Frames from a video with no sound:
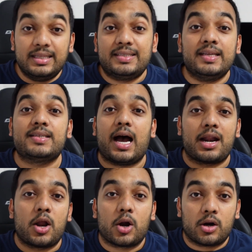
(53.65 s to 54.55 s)
This is
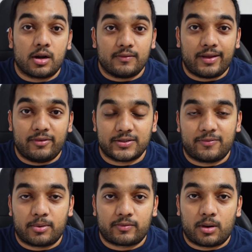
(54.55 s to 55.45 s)
unheard of levels of
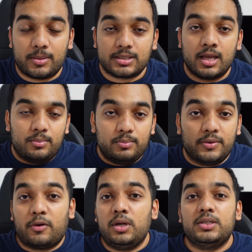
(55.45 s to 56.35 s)
performance.
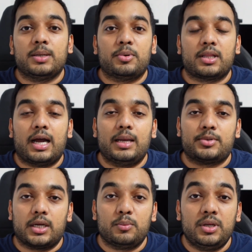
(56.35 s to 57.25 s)
Before you jump on the hype
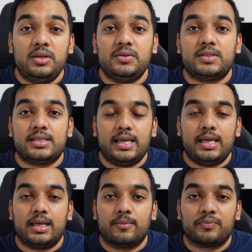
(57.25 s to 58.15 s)
train, we need to
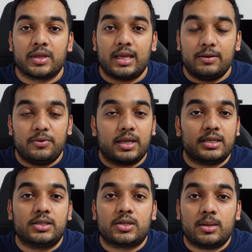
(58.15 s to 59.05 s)
see if we can
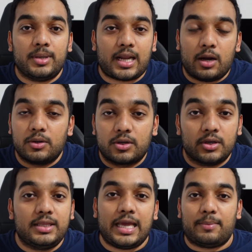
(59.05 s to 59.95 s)
determine how
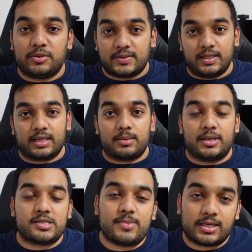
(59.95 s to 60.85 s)
good the Apple
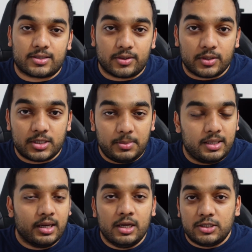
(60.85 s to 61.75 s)
Silicon-based Macs are going to
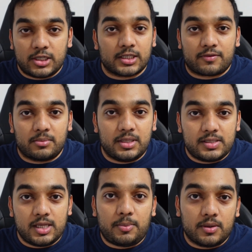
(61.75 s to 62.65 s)
be just from these
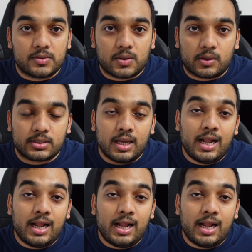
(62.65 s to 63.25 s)
C P U scores.